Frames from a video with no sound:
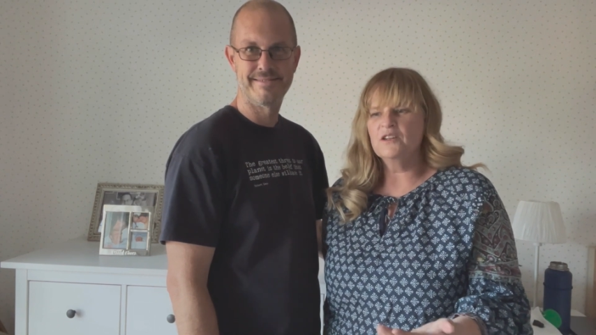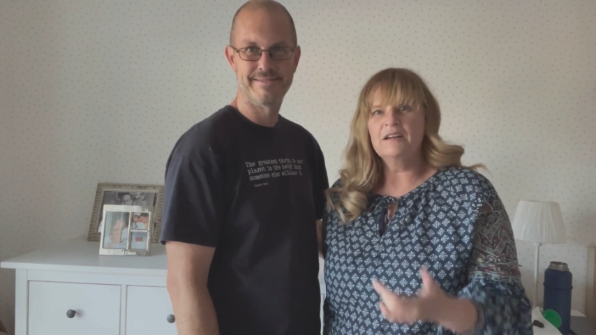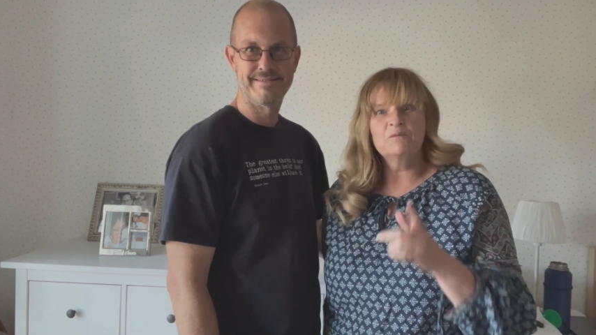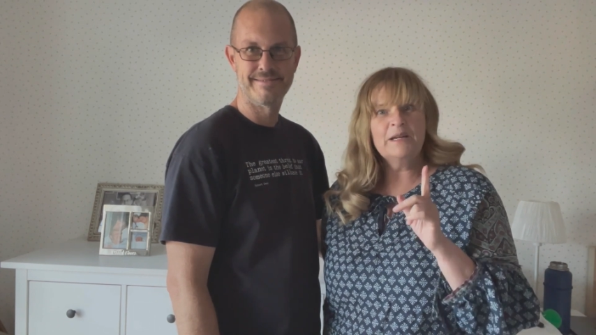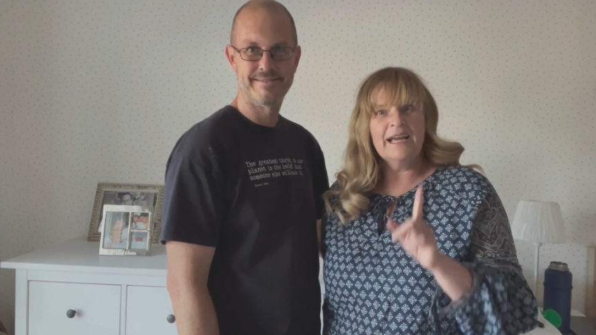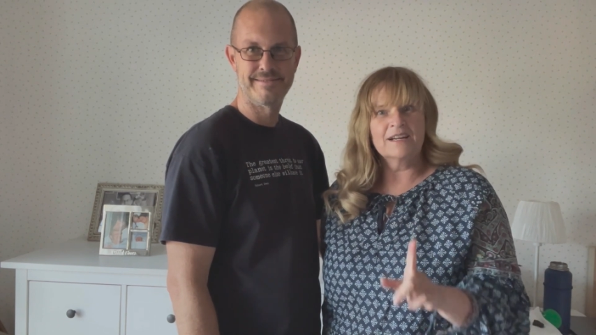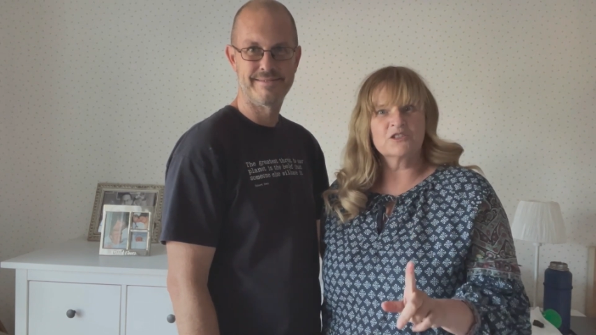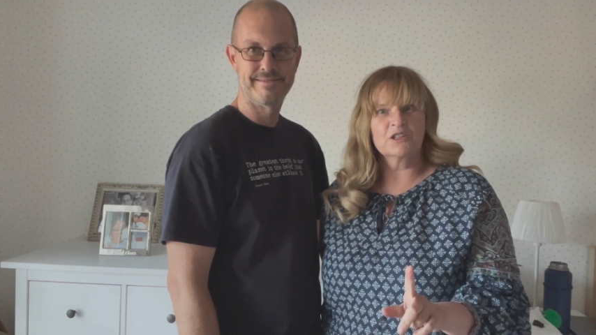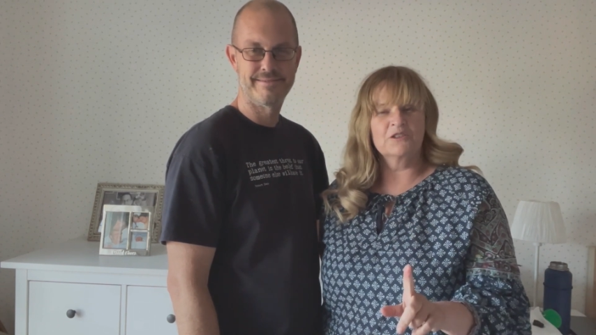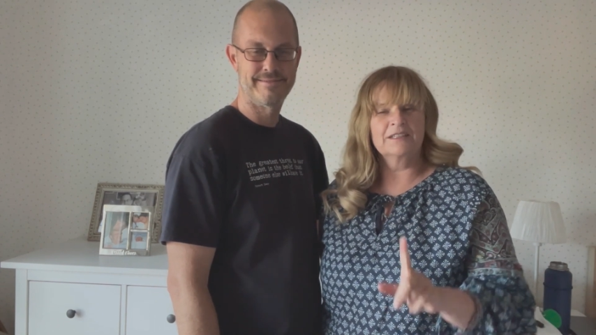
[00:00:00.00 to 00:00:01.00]
Speaker 1: we
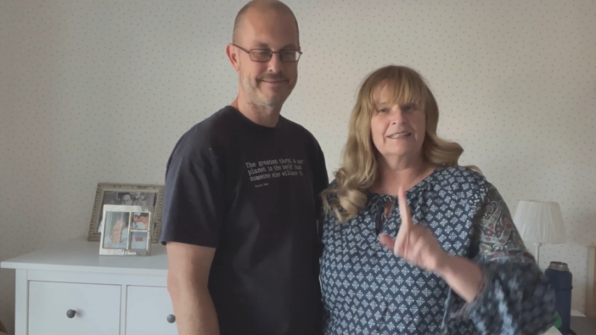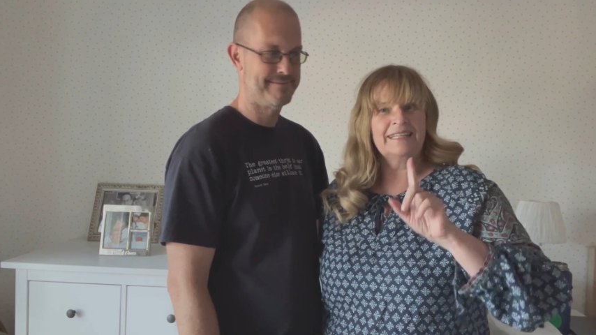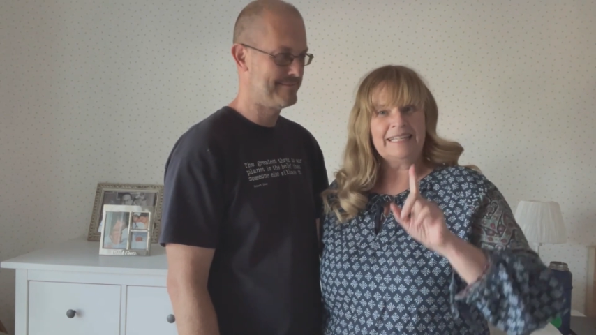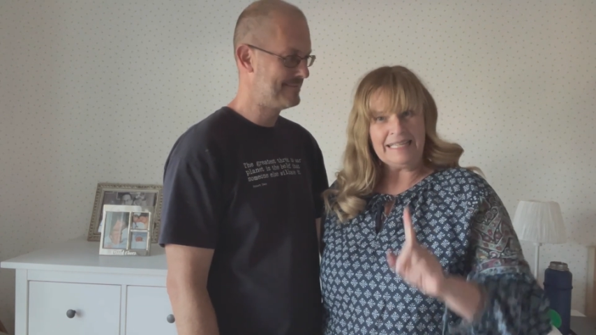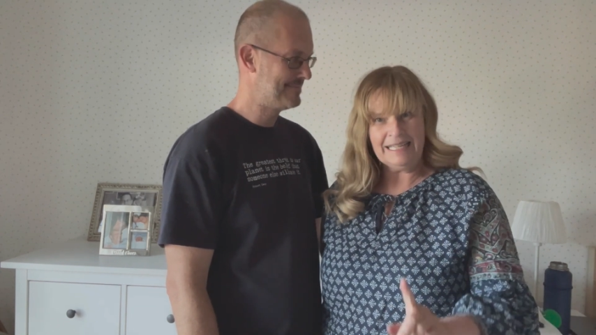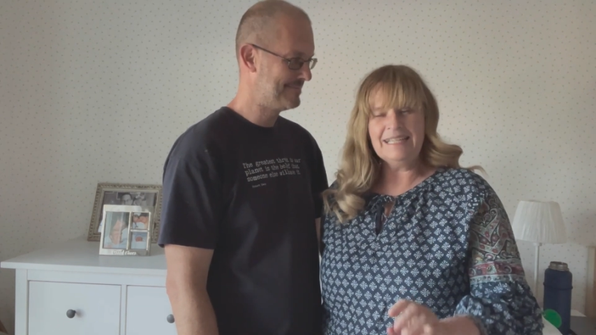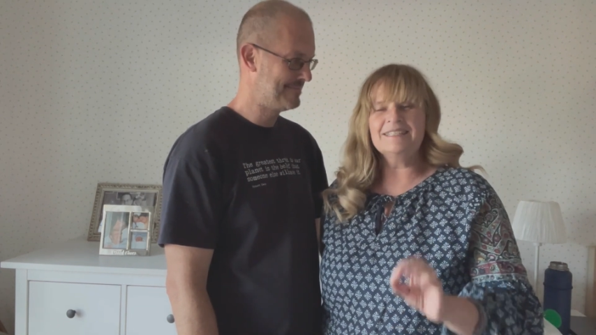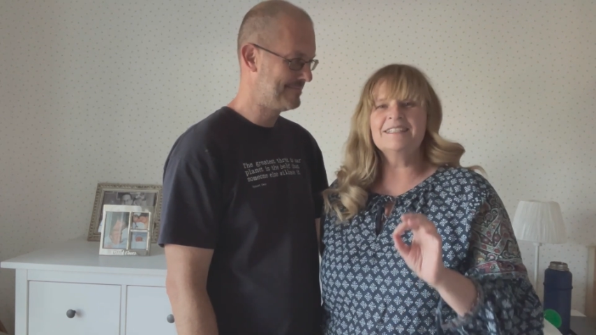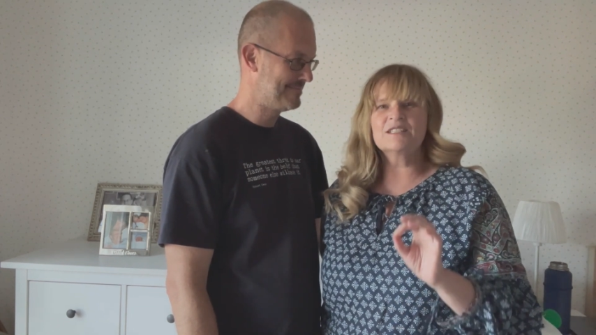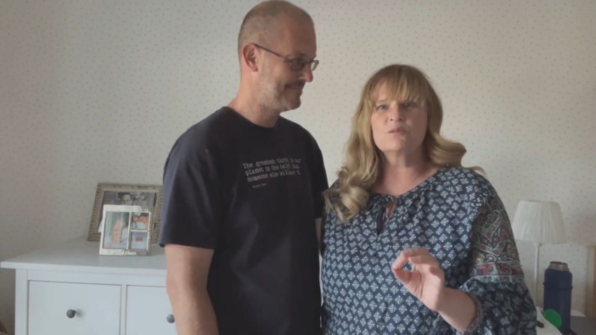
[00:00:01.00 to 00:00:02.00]
actually learned that the
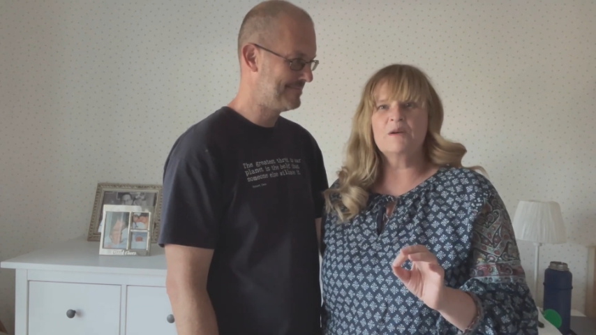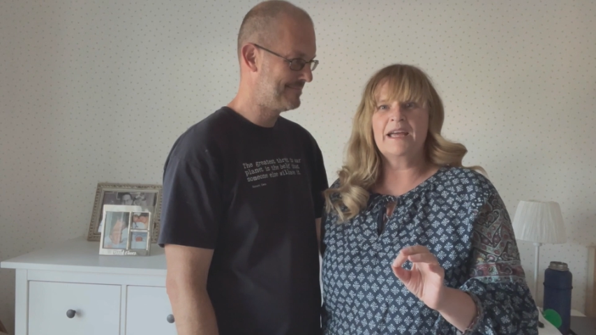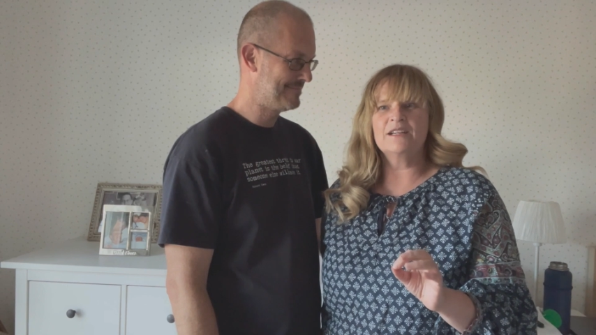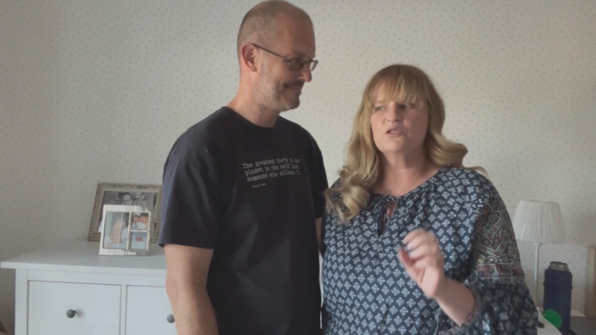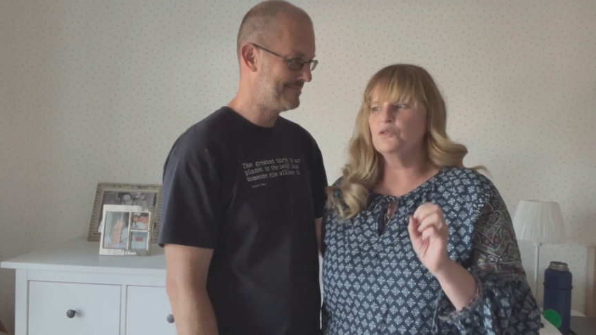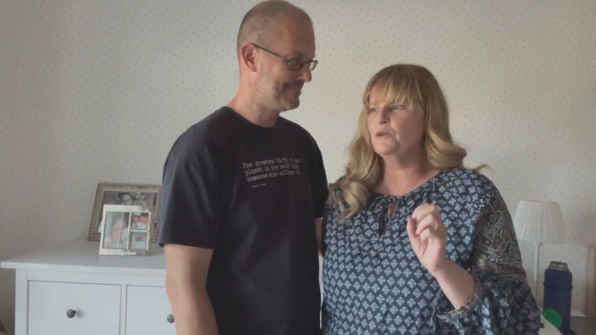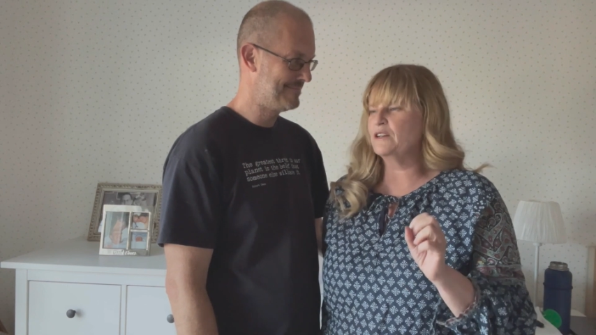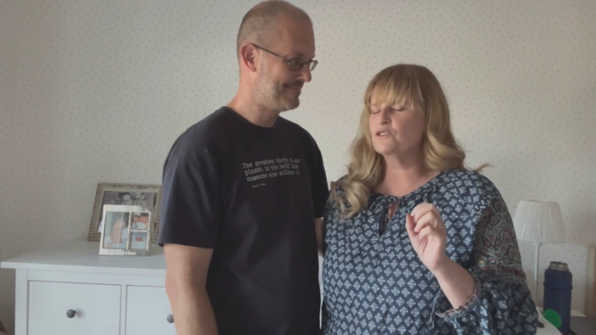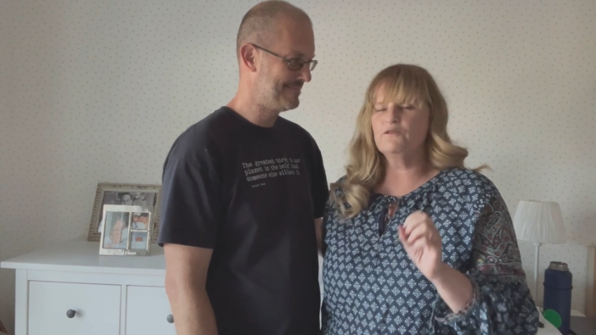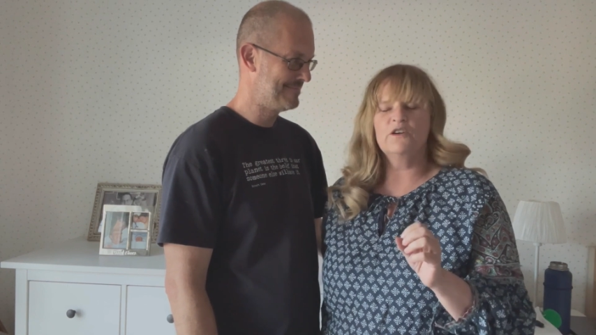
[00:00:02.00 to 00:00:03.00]
easiest way to
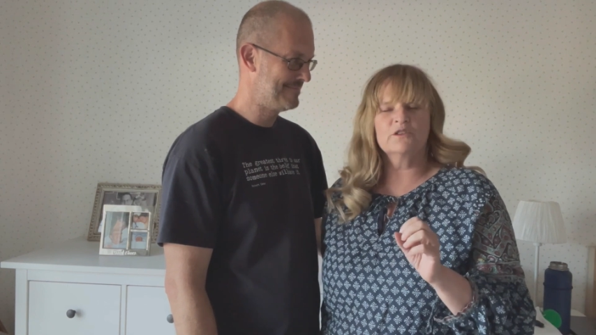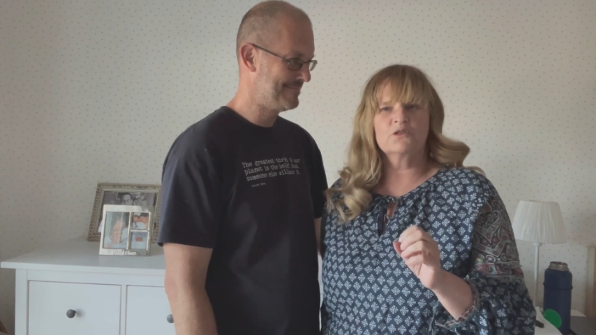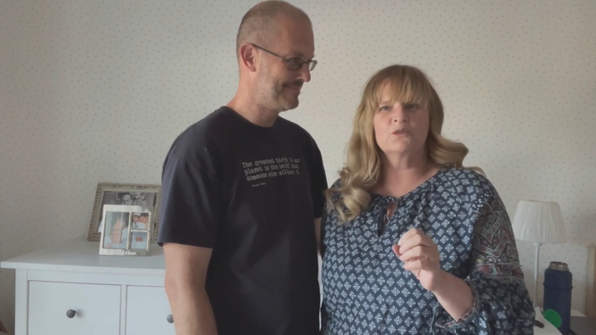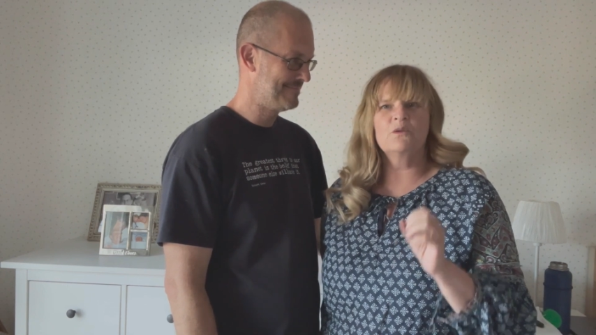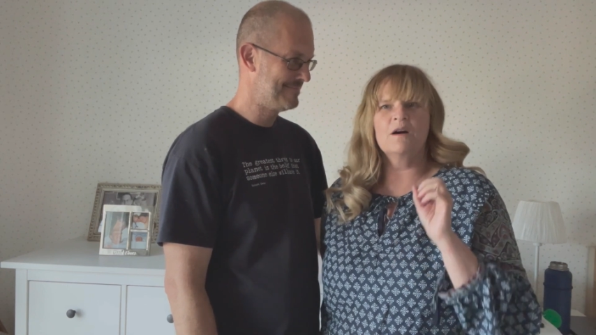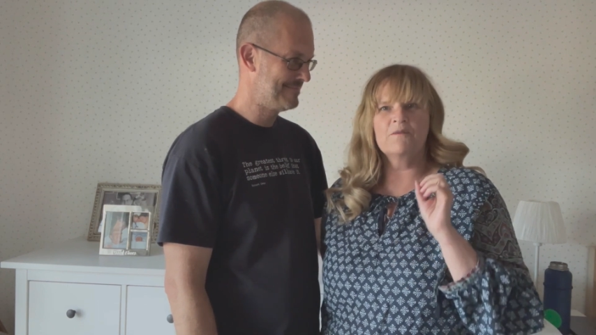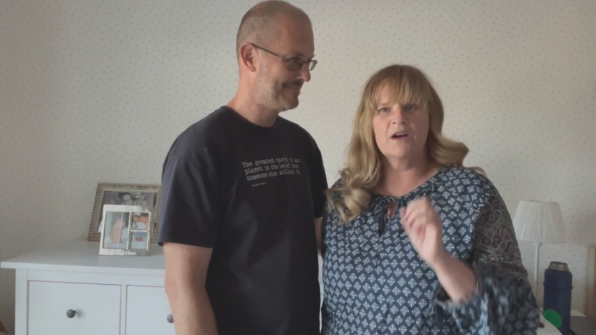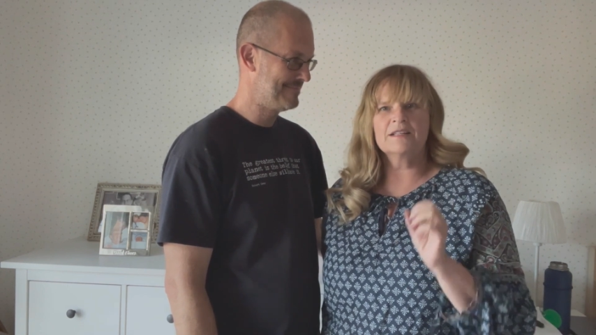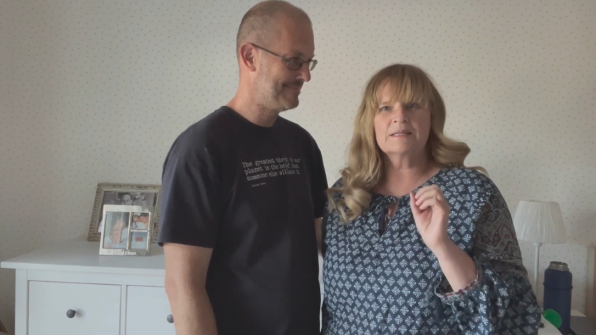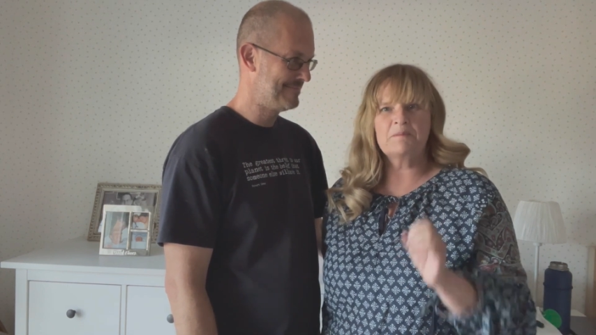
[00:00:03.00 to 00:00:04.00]
actually follow through on
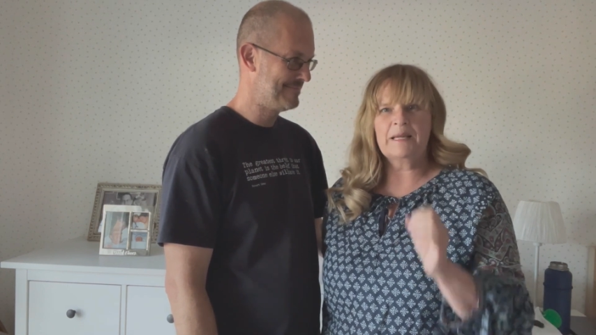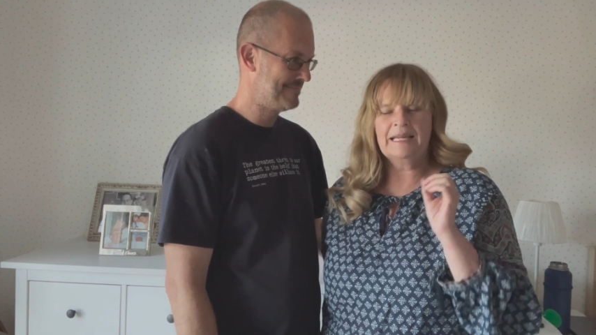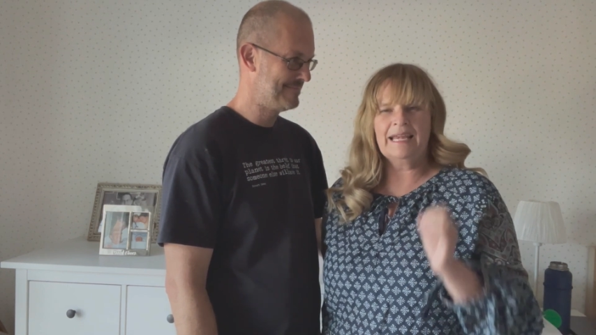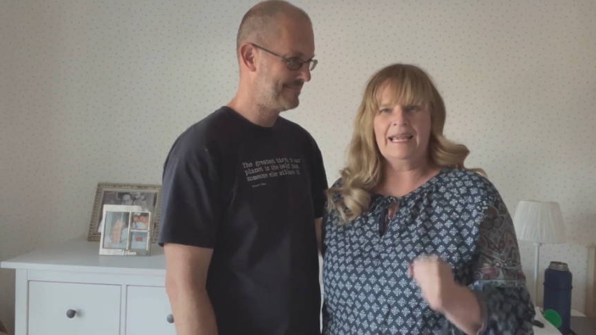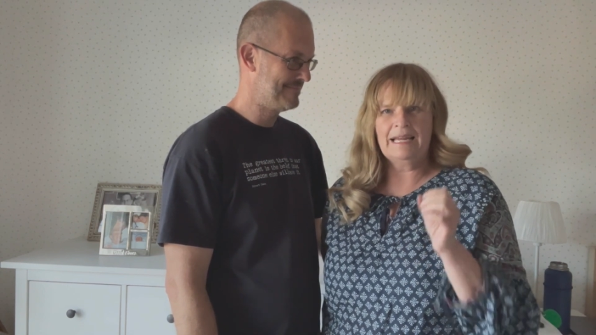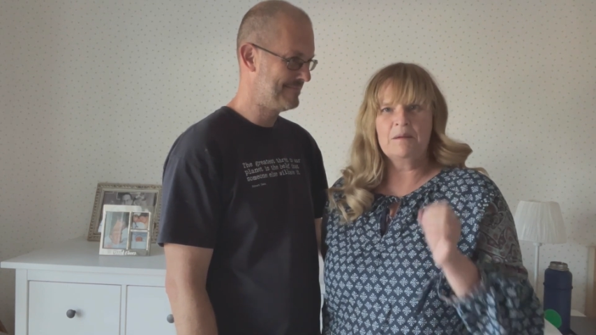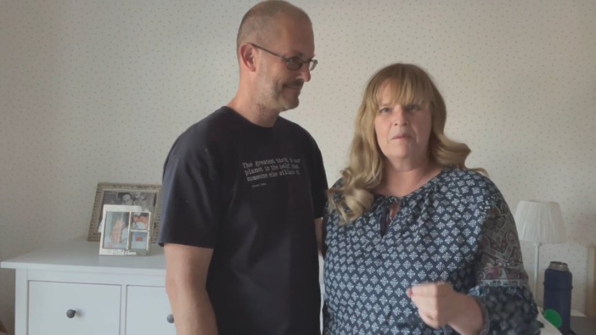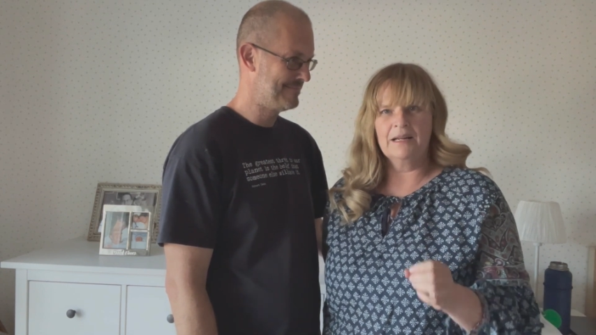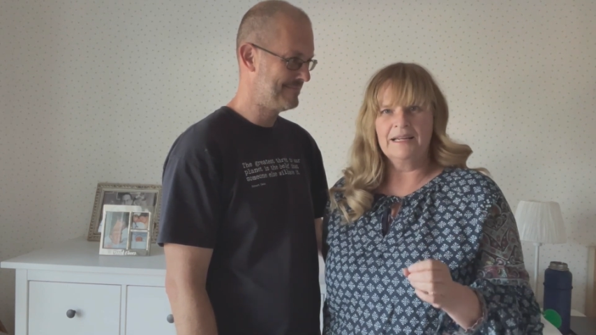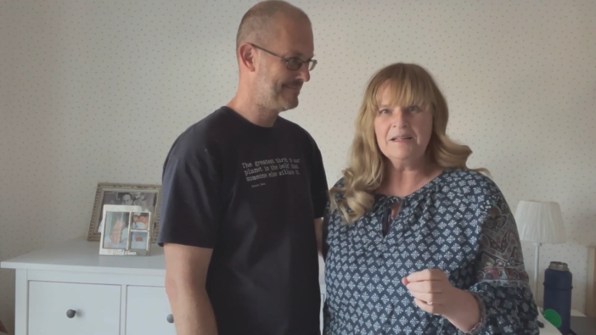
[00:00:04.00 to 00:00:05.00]
not spending any
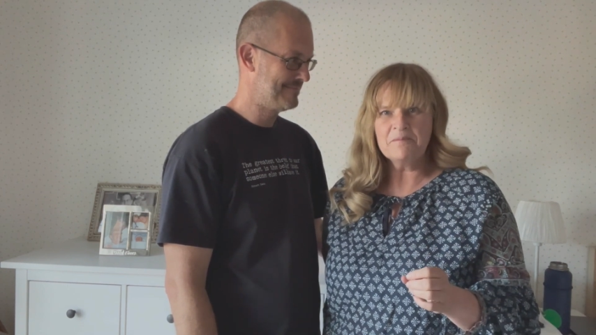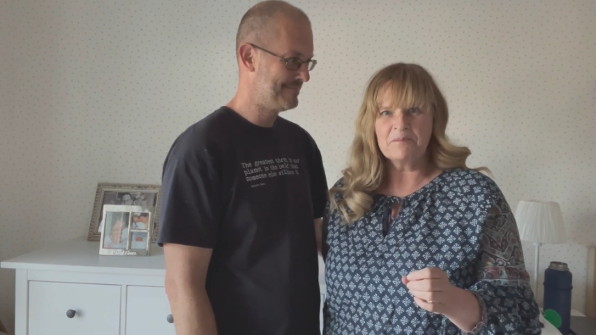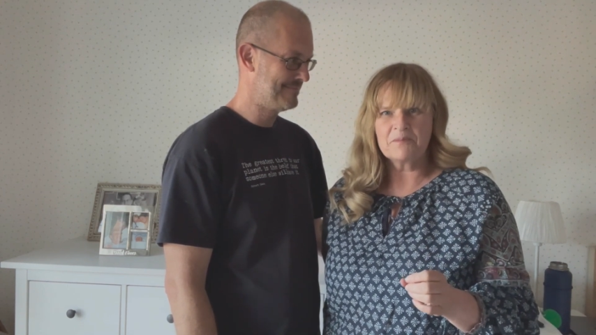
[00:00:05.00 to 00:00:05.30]
money,